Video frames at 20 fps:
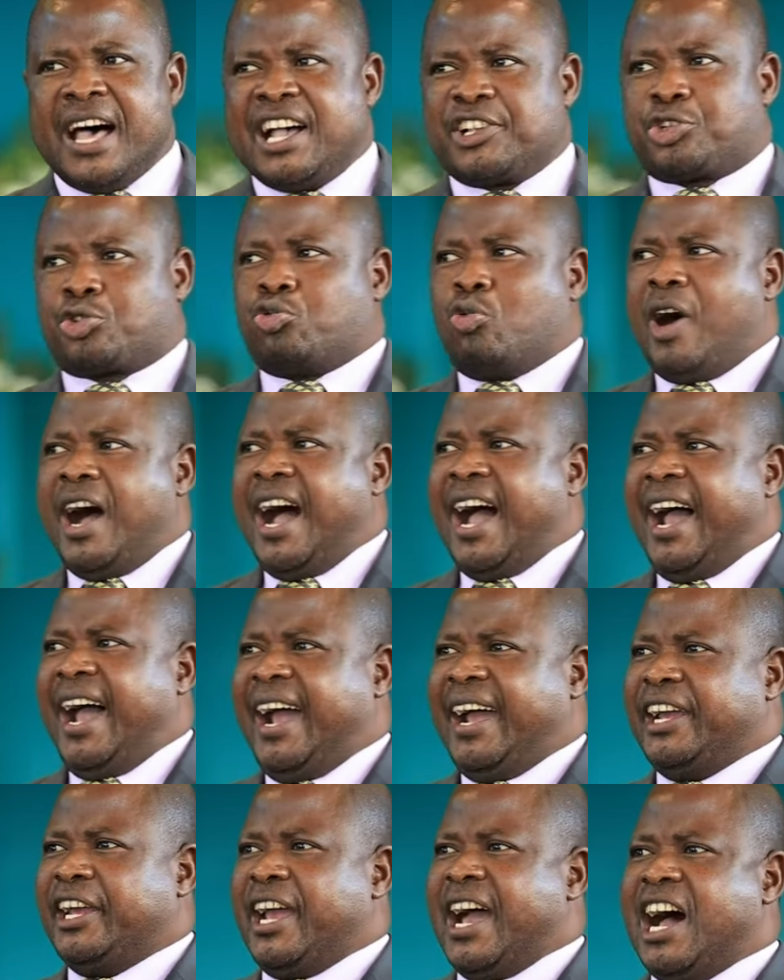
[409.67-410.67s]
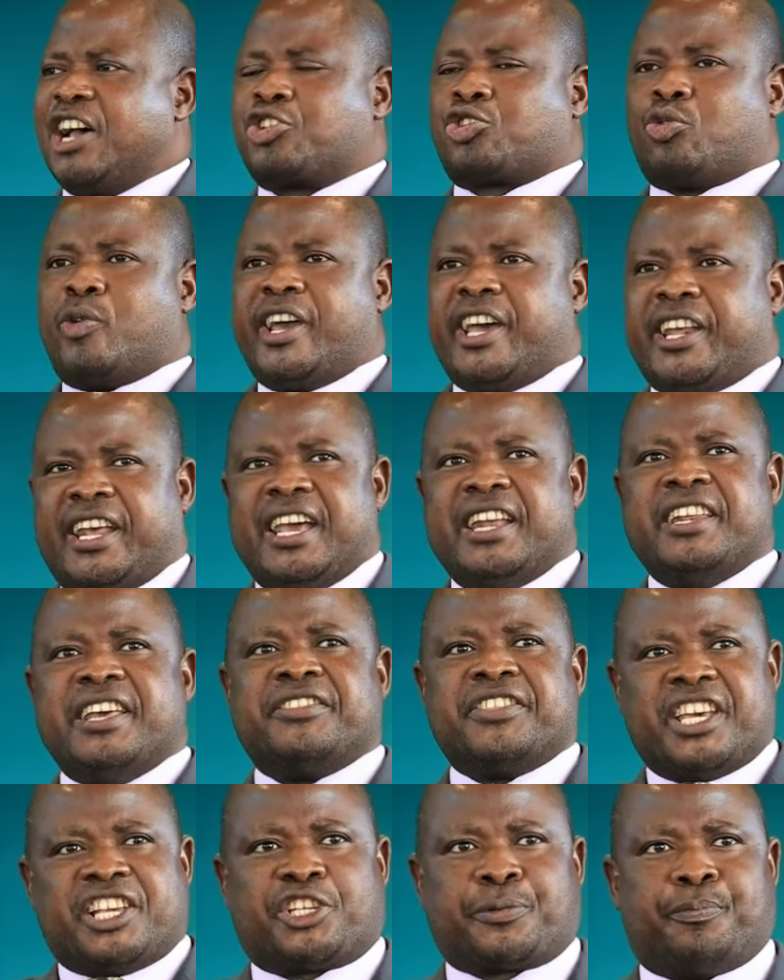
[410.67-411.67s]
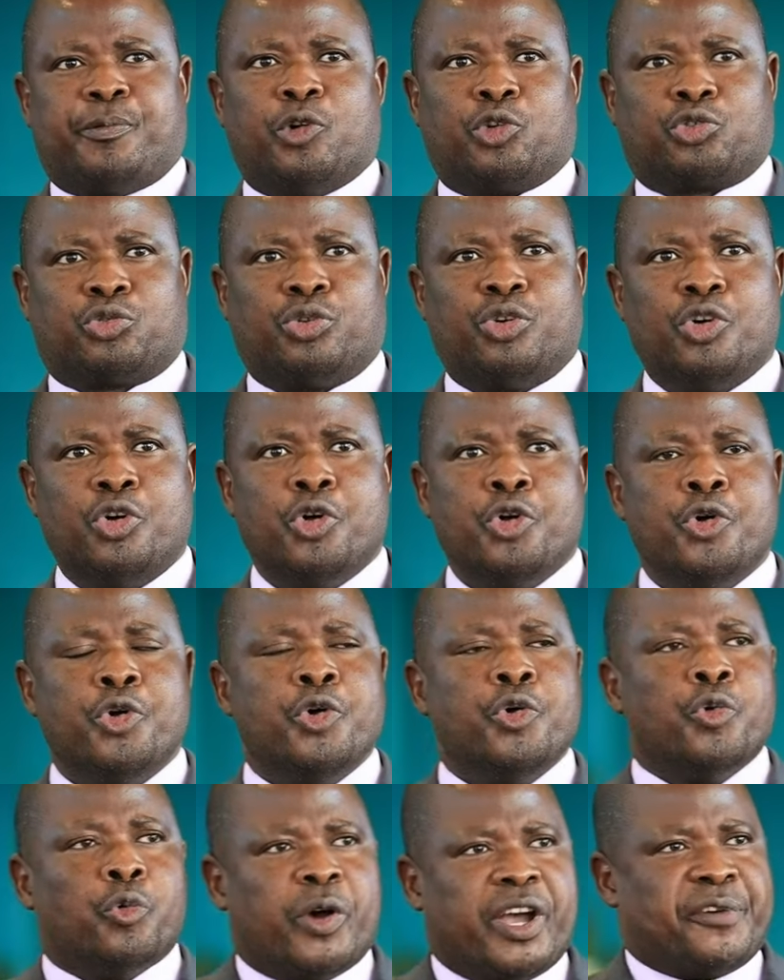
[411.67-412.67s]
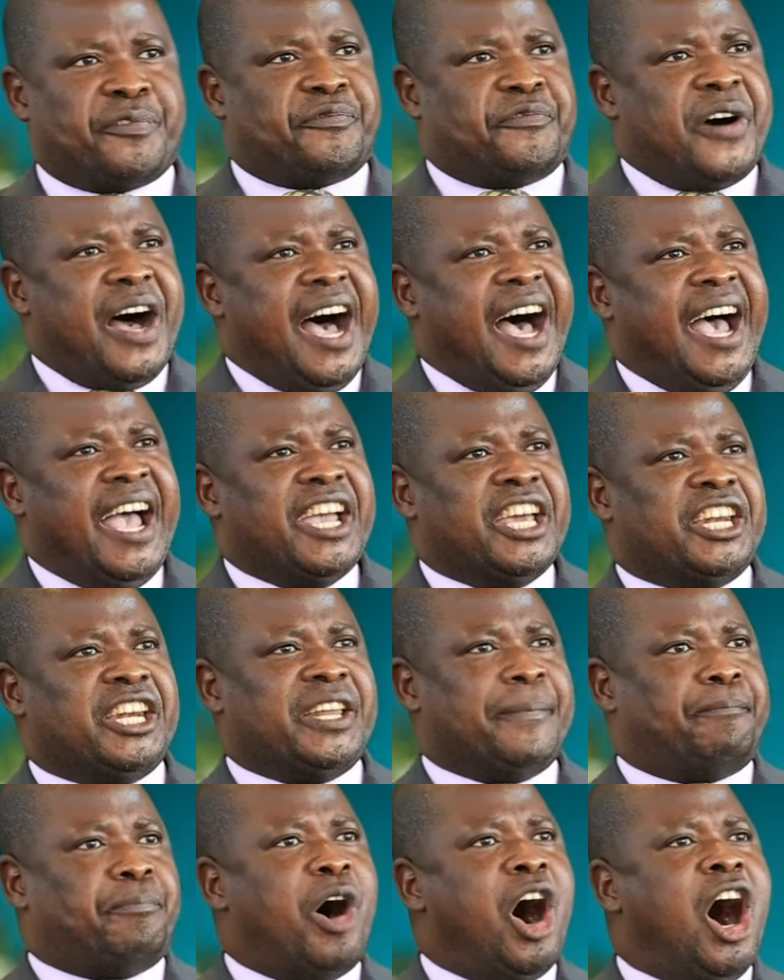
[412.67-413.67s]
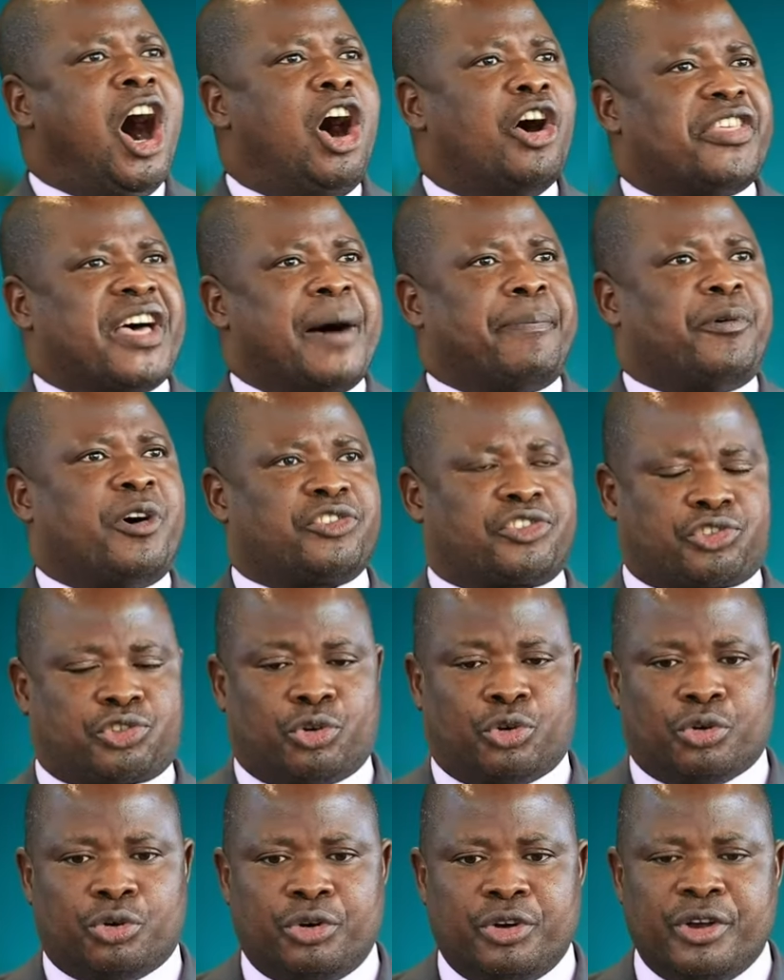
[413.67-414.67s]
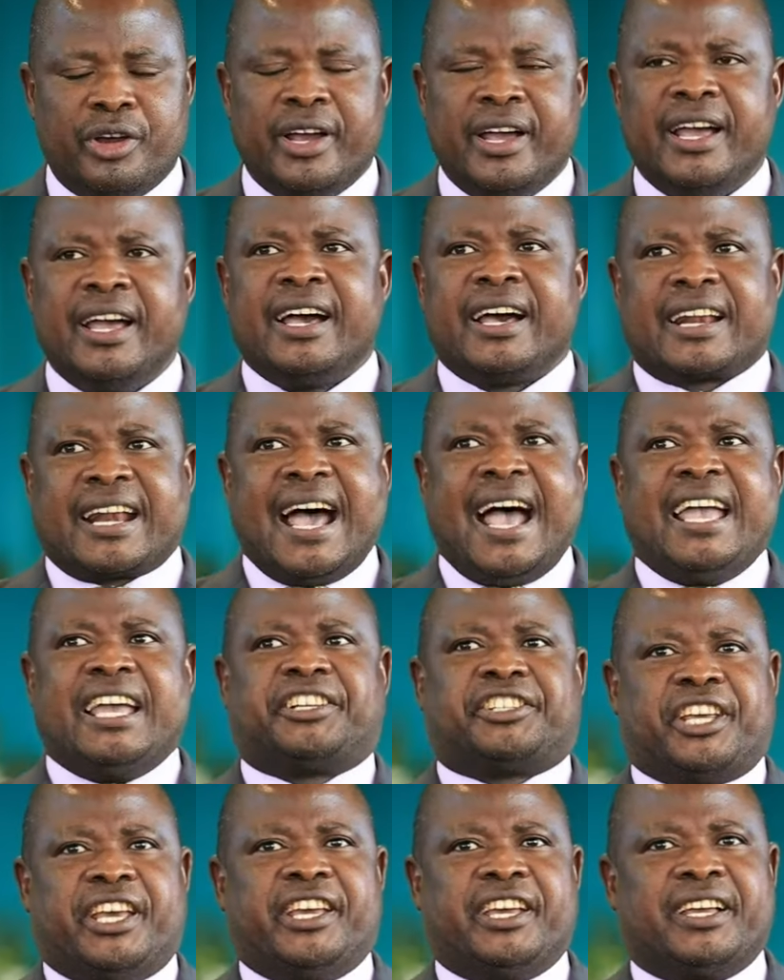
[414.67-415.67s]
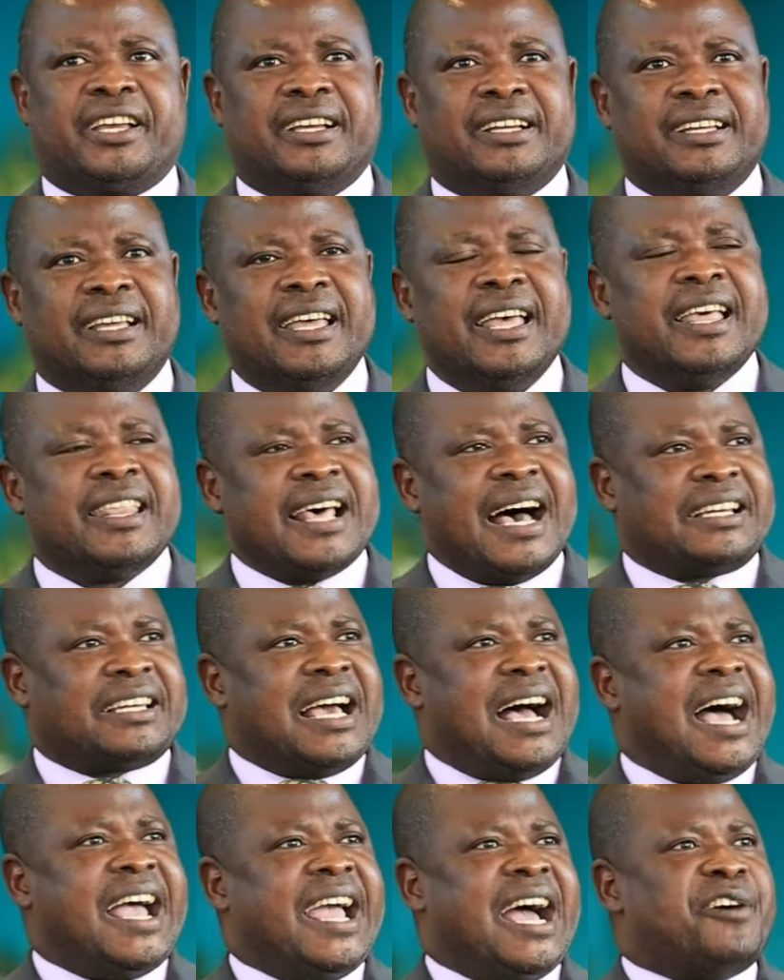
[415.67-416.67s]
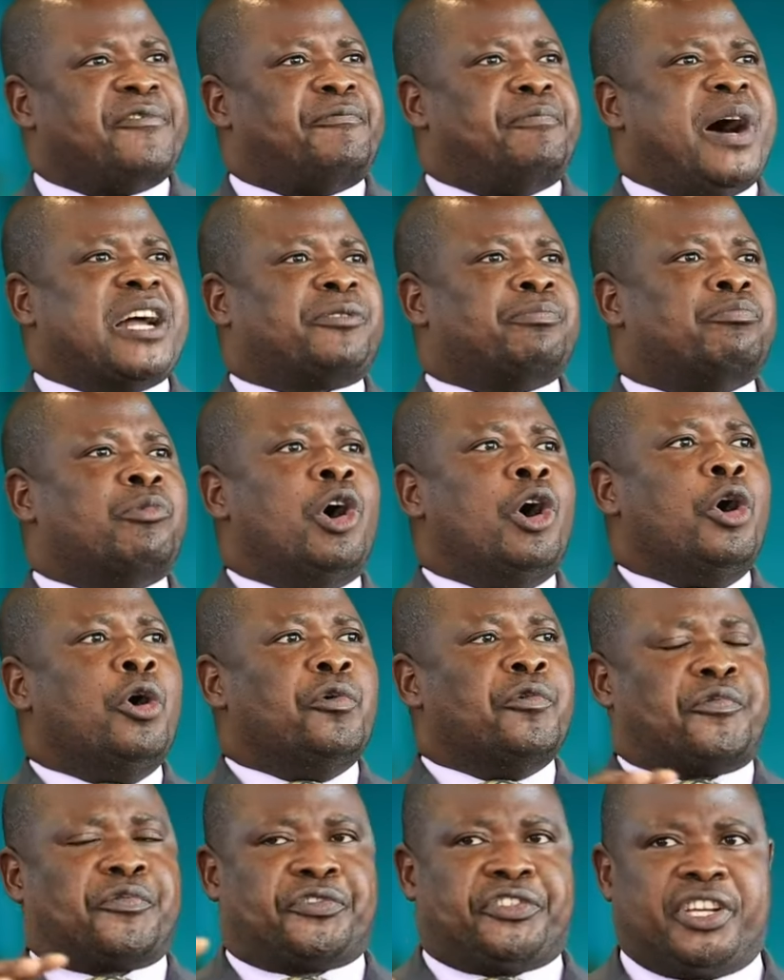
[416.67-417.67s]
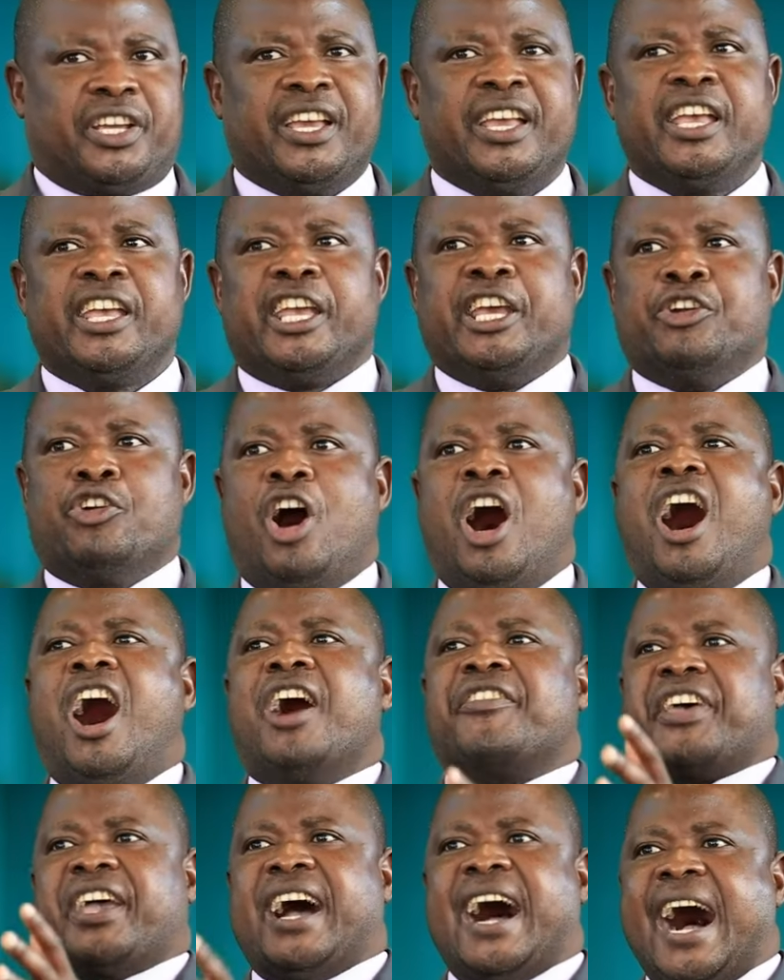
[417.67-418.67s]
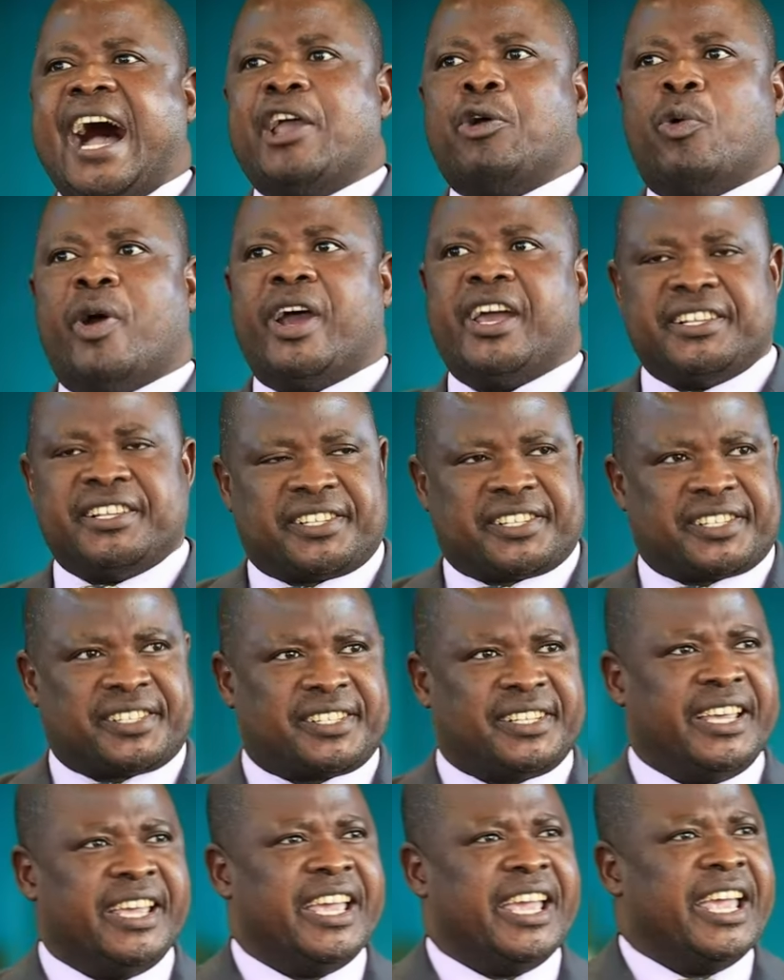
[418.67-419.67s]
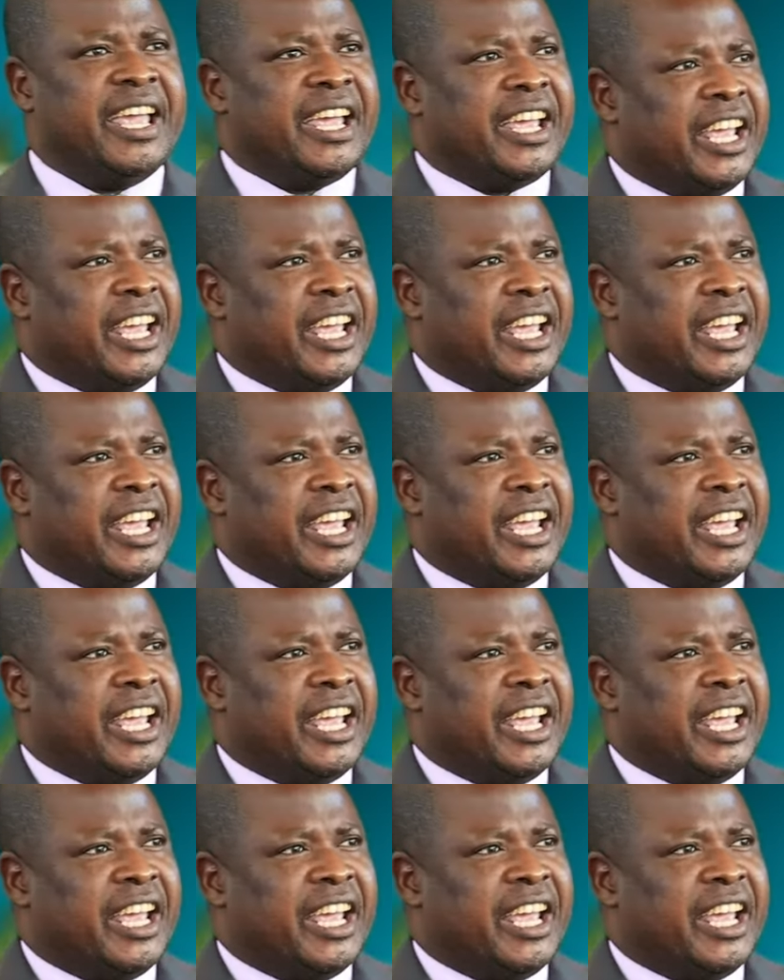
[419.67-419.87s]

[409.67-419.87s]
That's why, as we read in this book, we find Paul the Apostle writing that I have but moved in all the highways,